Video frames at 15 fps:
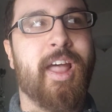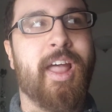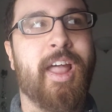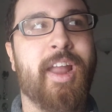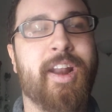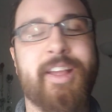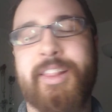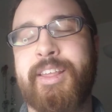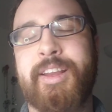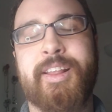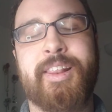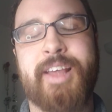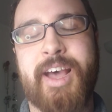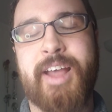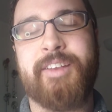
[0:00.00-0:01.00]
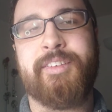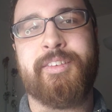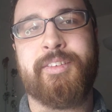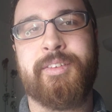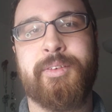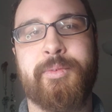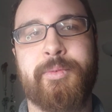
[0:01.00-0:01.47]
And I think
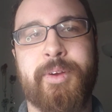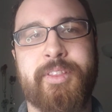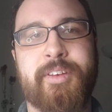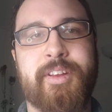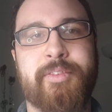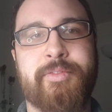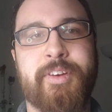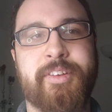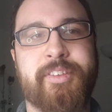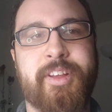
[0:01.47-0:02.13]
that's what the difference